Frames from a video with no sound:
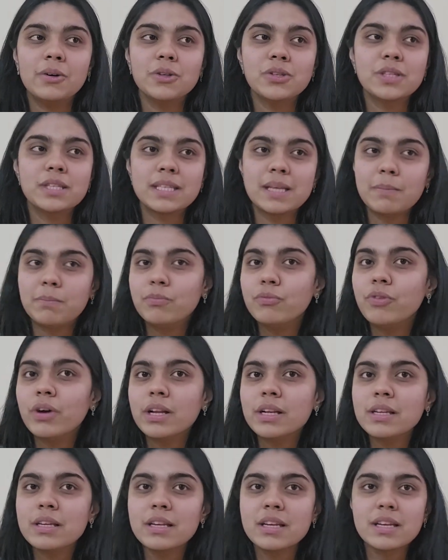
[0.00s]
step
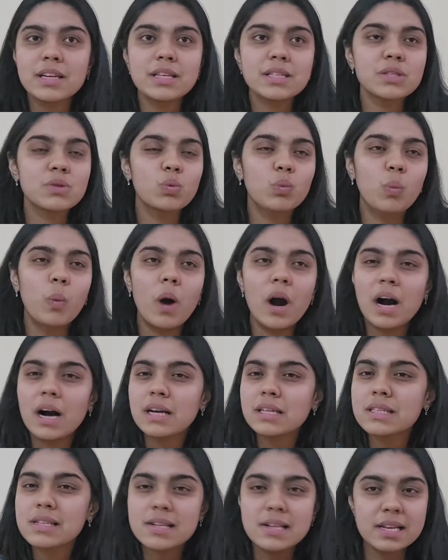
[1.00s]
one is
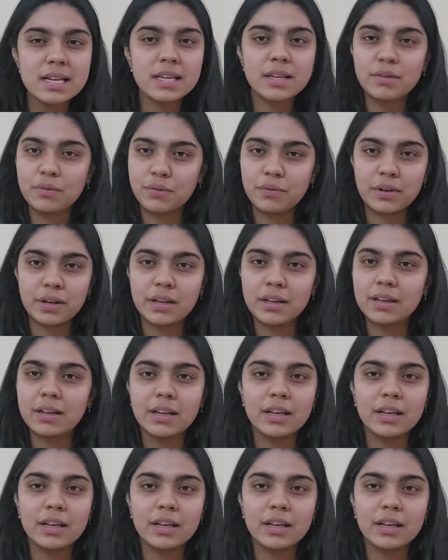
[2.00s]
vastly different.